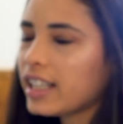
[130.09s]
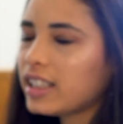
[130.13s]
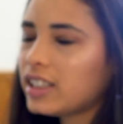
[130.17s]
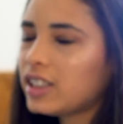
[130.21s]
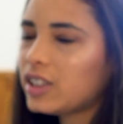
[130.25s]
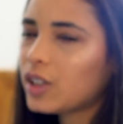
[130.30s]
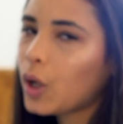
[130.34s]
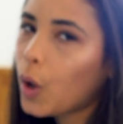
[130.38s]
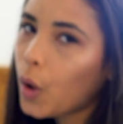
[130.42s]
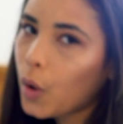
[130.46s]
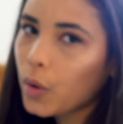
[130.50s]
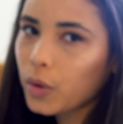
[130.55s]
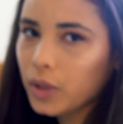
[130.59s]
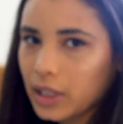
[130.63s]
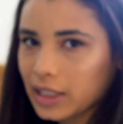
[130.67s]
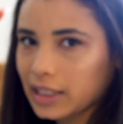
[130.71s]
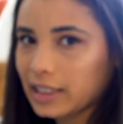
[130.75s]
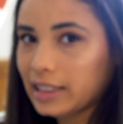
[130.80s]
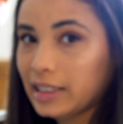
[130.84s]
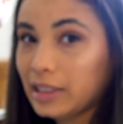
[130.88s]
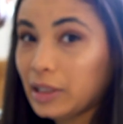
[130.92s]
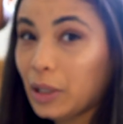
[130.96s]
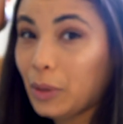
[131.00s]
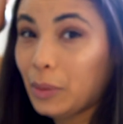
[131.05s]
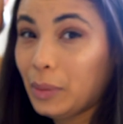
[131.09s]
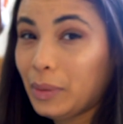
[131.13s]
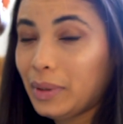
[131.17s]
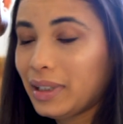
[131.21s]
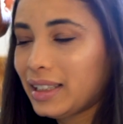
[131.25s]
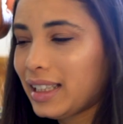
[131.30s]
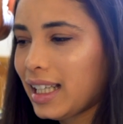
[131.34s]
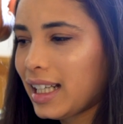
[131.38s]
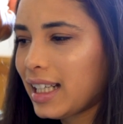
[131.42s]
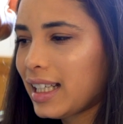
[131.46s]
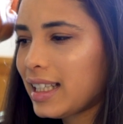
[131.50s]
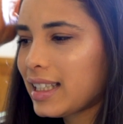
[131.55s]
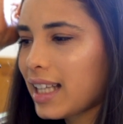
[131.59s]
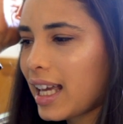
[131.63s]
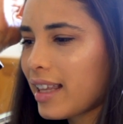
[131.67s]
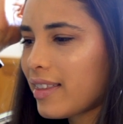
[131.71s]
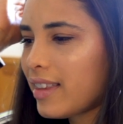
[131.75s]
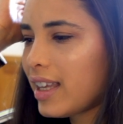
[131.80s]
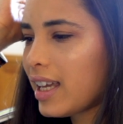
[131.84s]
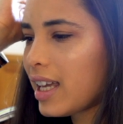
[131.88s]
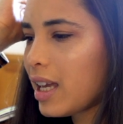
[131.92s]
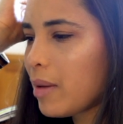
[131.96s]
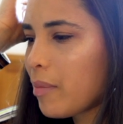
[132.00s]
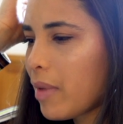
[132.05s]
I don't know what that is. I
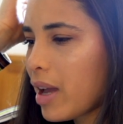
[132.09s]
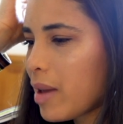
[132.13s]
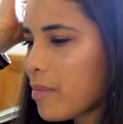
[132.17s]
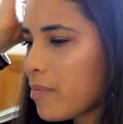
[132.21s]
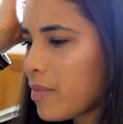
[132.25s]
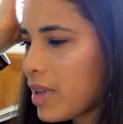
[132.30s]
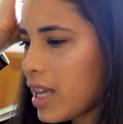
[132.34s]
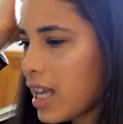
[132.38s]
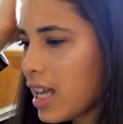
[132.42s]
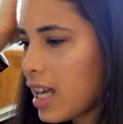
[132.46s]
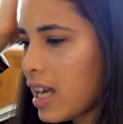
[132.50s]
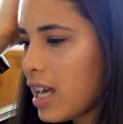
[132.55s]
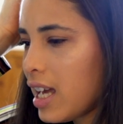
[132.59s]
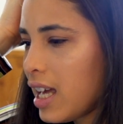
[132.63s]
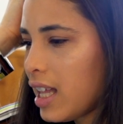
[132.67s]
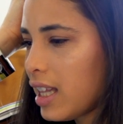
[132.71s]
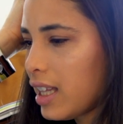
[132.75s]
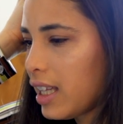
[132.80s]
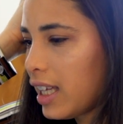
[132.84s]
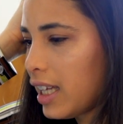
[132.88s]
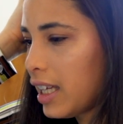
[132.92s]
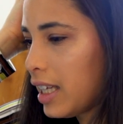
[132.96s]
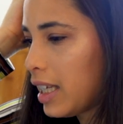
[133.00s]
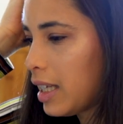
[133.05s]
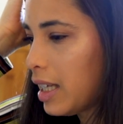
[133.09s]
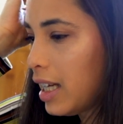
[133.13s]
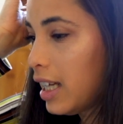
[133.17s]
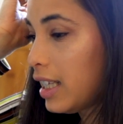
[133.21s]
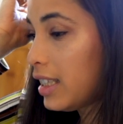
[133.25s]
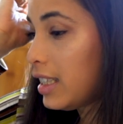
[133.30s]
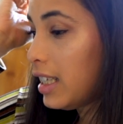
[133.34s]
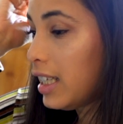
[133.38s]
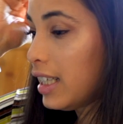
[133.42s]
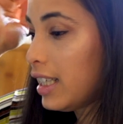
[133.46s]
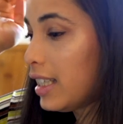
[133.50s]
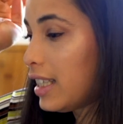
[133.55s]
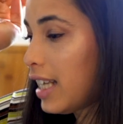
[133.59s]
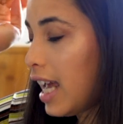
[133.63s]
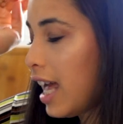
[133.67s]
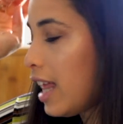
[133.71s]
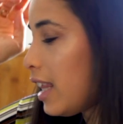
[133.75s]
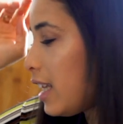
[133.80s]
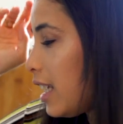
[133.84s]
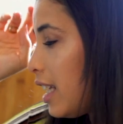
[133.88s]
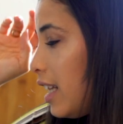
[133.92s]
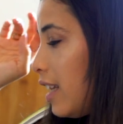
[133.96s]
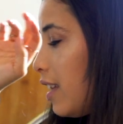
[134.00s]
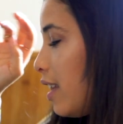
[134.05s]
think it might be like an
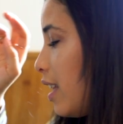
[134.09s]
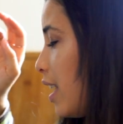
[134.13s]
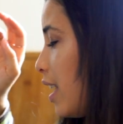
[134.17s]
Italian